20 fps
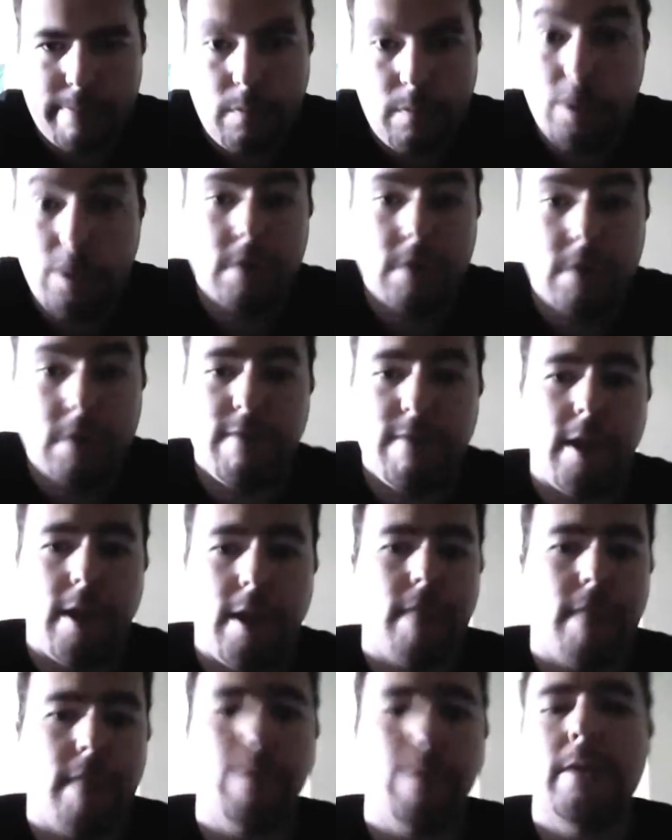which is
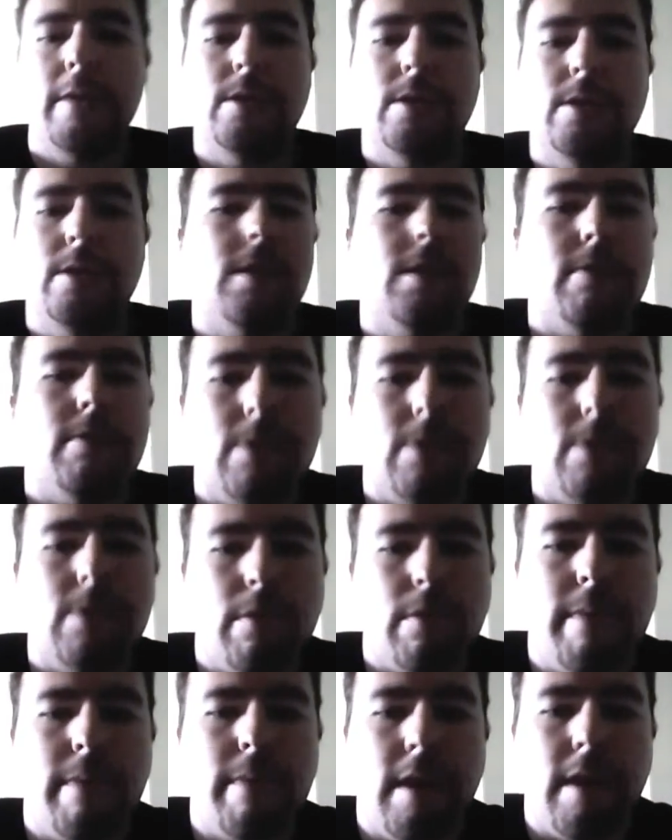fine. Everybody's entitled to
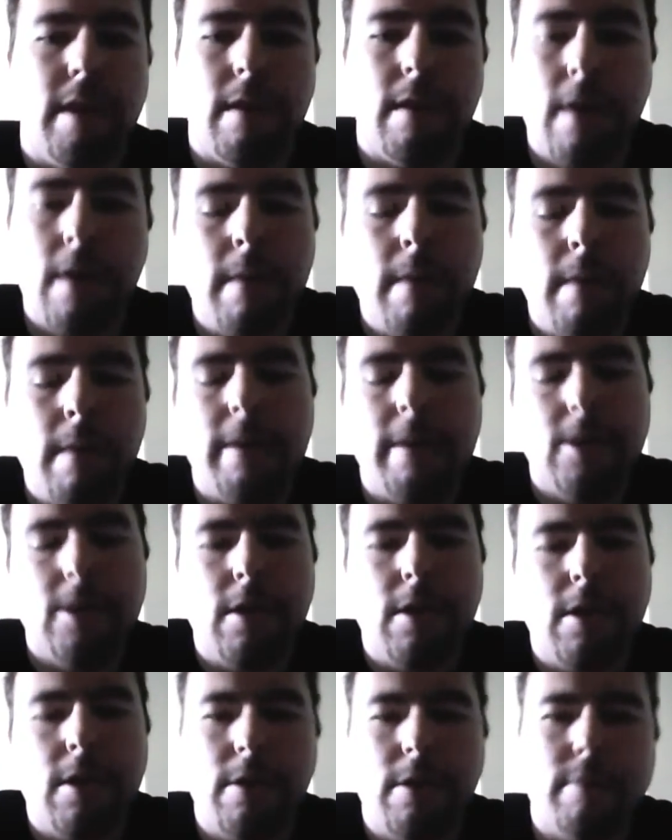their opinion. But it's
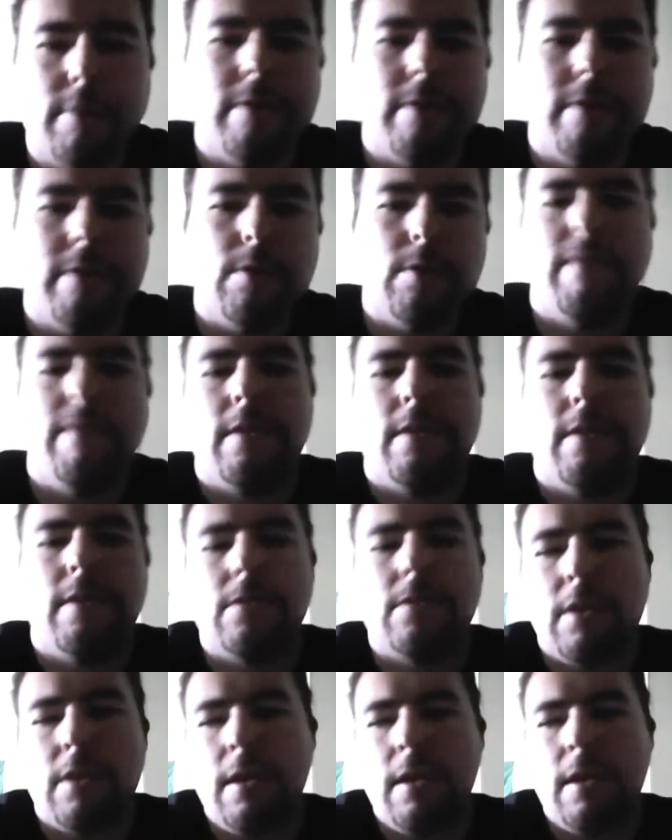a controversial
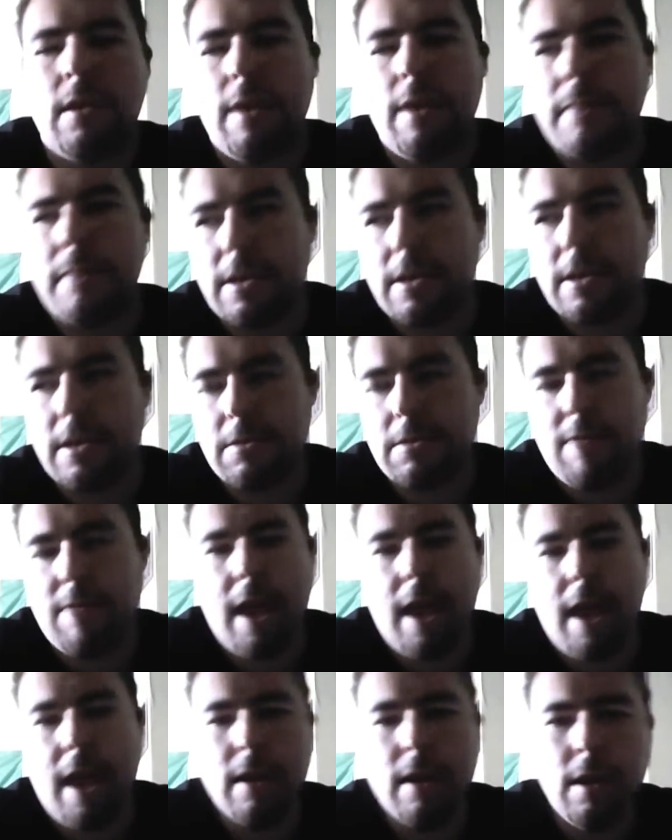field, and because of
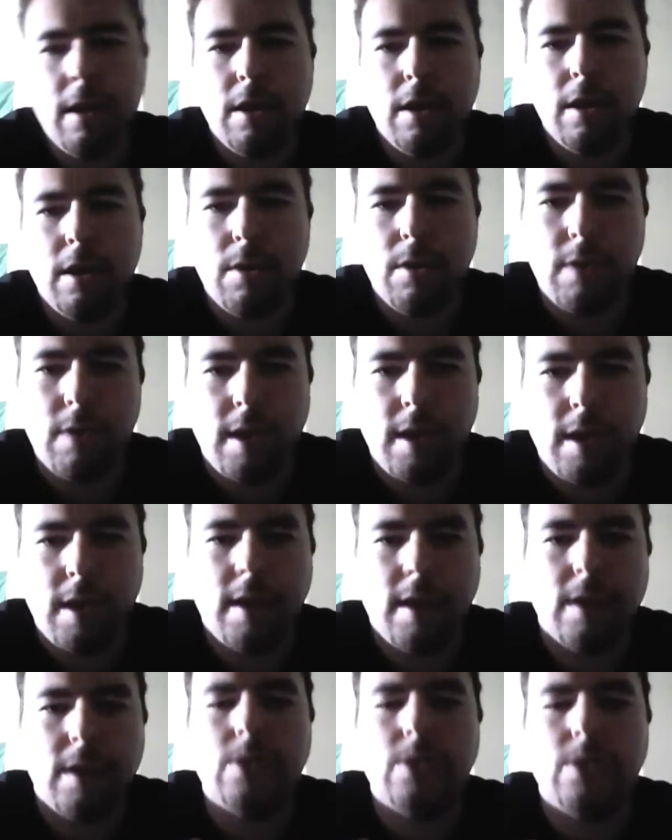that,
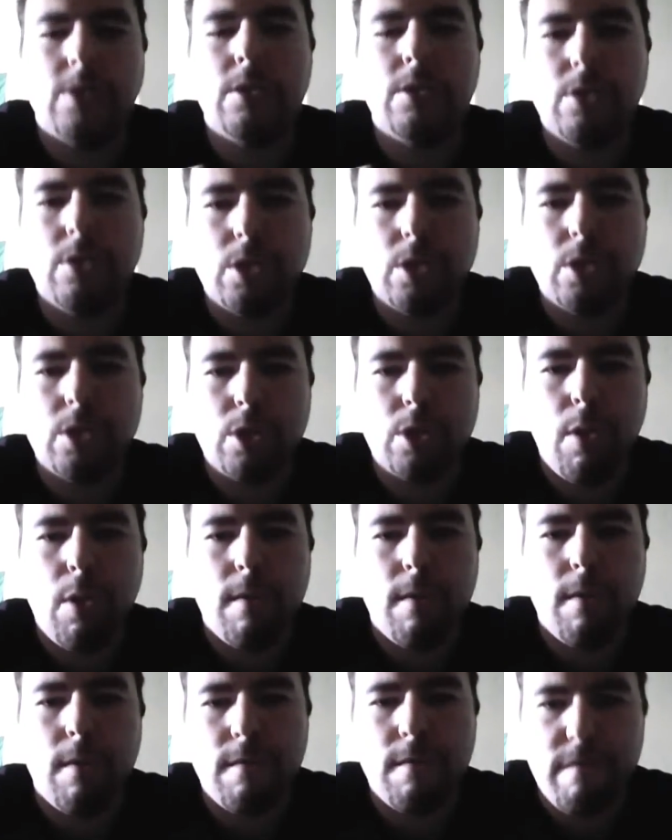unity is
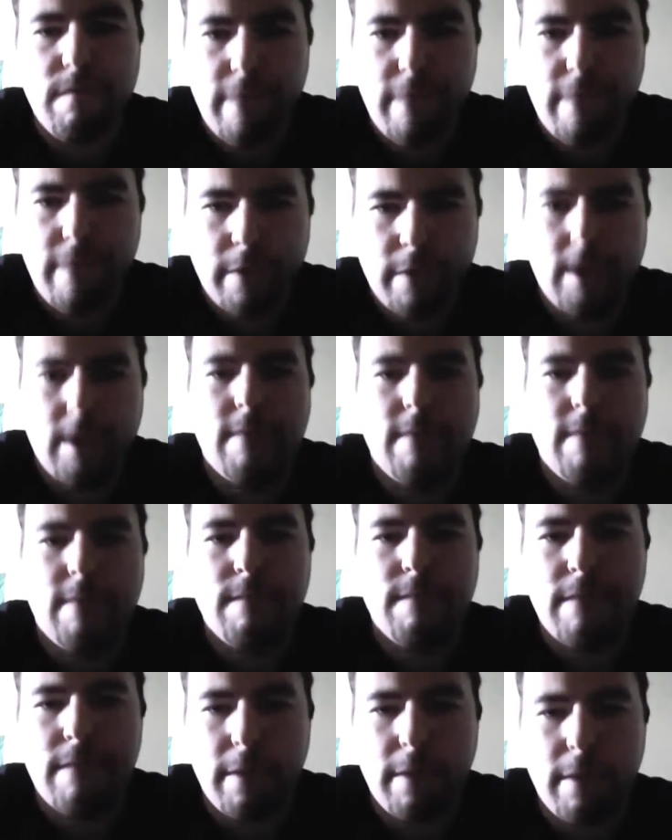so very,
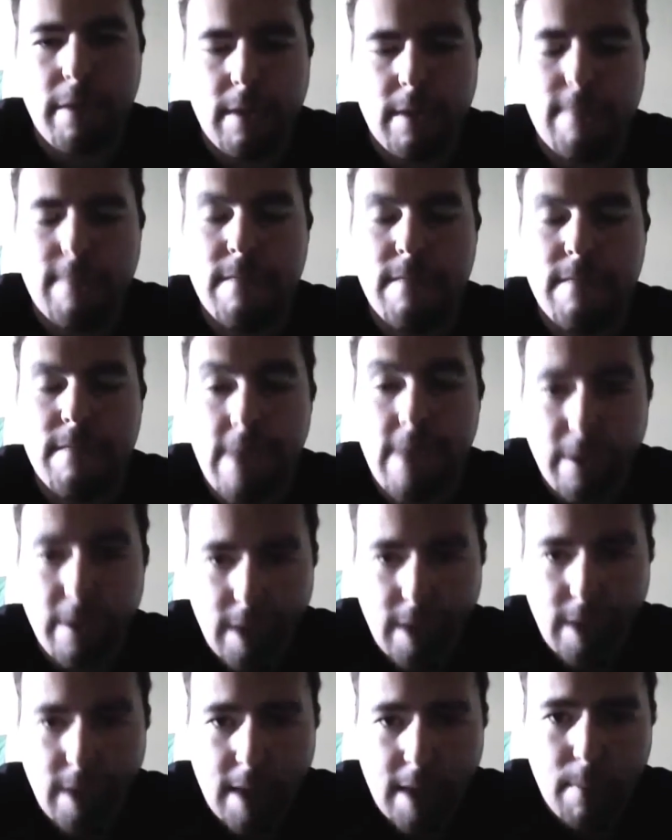very,
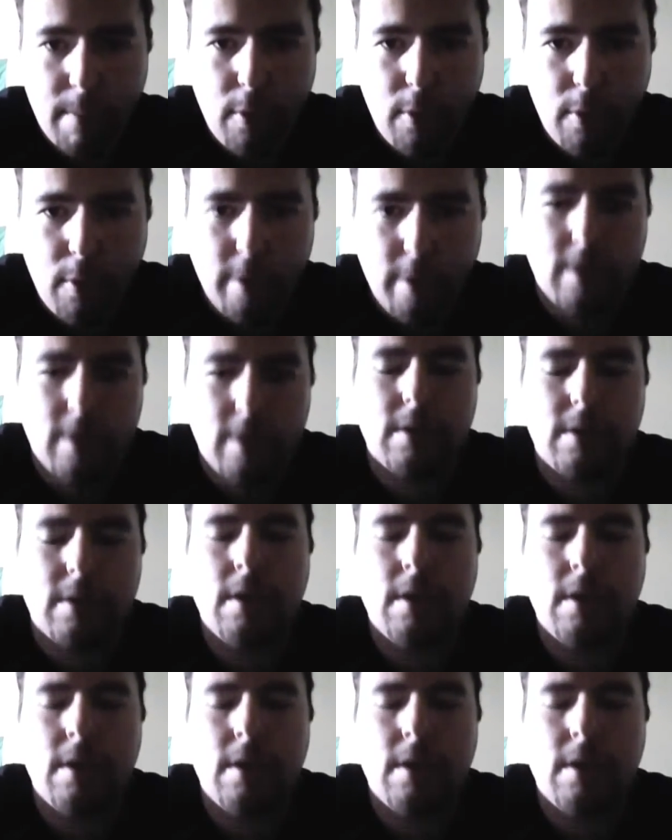very important.